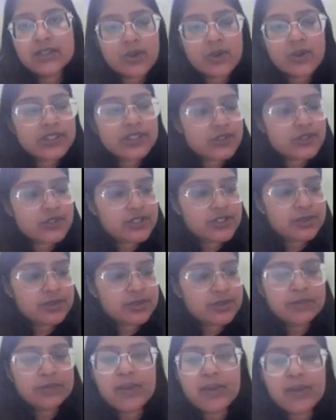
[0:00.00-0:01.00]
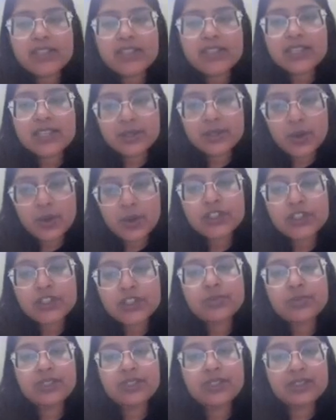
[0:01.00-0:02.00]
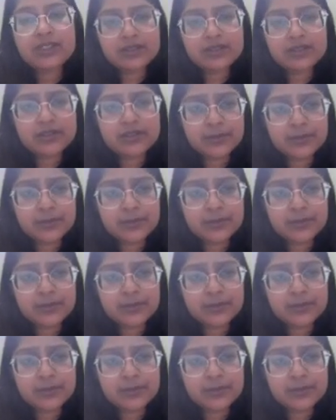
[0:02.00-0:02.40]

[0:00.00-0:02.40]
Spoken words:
non-negotiable impacts, cannot be